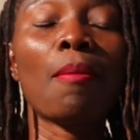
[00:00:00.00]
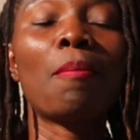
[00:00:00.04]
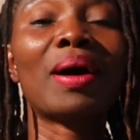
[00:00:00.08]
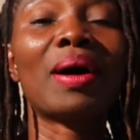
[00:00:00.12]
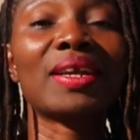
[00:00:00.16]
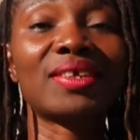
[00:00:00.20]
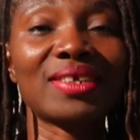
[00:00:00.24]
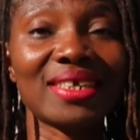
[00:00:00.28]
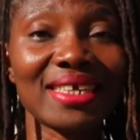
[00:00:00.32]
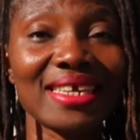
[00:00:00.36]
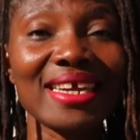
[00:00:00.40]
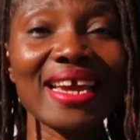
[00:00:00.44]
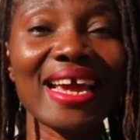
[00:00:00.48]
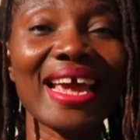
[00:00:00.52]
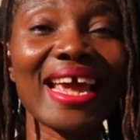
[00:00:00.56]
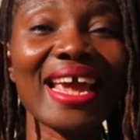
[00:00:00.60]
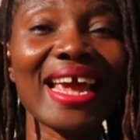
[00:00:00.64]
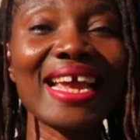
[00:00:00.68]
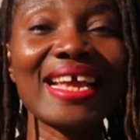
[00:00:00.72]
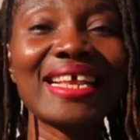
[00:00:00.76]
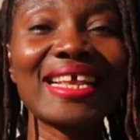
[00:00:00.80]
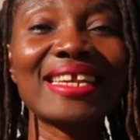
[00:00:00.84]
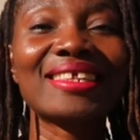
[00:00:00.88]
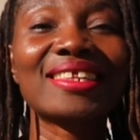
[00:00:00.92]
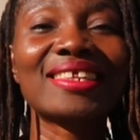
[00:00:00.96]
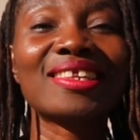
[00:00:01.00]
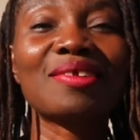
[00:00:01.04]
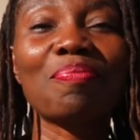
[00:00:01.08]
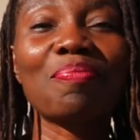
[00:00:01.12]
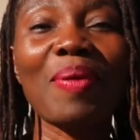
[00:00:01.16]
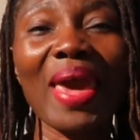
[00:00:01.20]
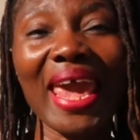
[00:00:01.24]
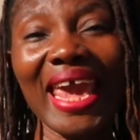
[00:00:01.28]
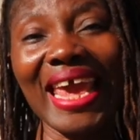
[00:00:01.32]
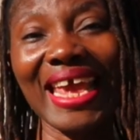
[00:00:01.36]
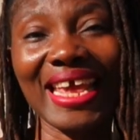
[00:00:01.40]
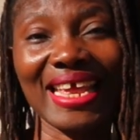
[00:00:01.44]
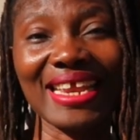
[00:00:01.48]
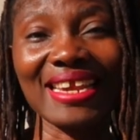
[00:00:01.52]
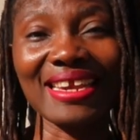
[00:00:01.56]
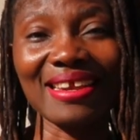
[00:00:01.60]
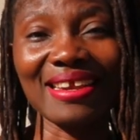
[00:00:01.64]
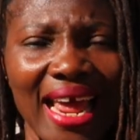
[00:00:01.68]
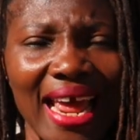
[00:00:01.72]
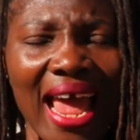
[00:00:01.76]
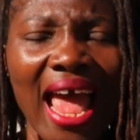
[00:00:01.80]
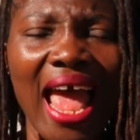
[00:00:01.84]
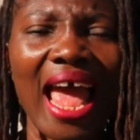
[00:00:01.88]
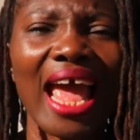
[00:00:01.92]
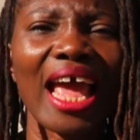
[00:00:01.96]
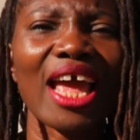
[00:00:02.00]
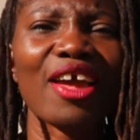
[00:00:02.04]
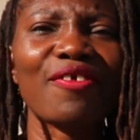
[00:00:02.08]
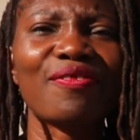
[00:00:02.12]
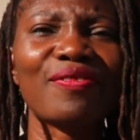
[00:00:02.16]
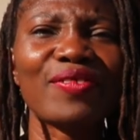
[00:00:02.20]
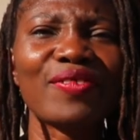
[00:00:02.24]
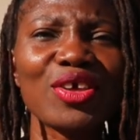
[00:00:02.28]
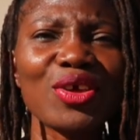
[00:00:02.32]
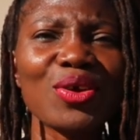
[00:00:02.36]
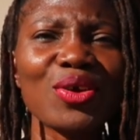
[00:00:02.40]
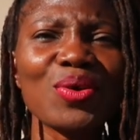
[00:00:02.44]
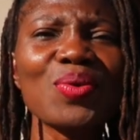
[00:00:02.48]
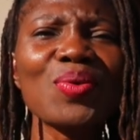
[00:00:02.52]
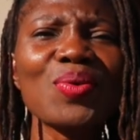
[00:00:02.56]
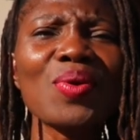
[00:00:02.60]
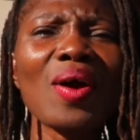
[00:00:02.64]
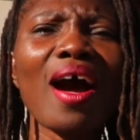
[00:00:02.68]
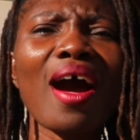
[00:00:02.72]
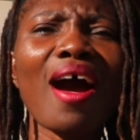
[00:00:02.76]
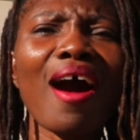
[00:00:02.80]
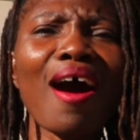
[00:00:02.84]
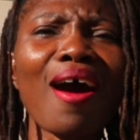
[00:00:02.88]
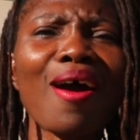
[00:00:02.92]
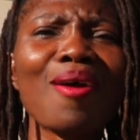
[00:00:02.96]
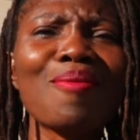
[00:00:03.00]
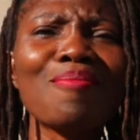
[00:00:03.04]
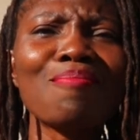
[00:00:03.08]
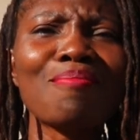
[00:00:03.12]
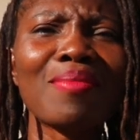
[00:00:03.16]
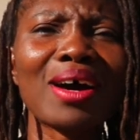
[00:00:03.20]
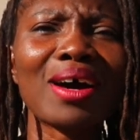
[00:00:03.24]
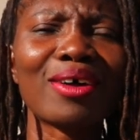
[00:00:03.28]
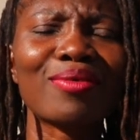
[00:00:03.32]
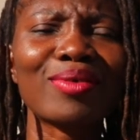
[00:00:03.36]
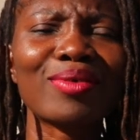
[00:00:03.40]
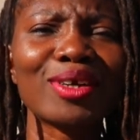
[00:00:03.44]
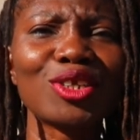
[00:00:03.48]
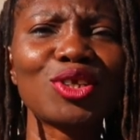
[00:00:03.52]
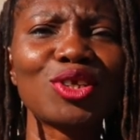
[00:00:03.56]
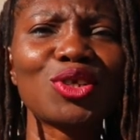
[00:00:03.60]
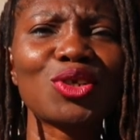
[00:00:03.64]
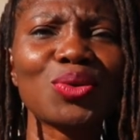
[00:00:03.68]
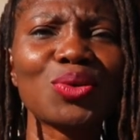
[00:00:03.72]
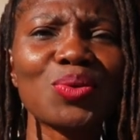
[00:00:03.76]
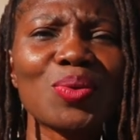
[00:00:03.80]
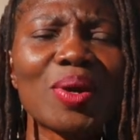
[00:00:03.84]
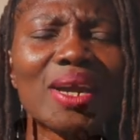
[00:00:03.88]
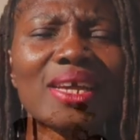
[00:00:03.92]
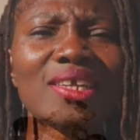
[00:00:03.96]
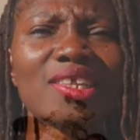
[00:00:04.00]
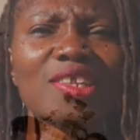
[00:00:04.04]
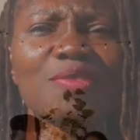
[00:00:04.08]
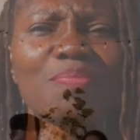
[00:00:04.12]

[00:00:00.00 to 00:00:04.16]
But here in Spain, if you are married to a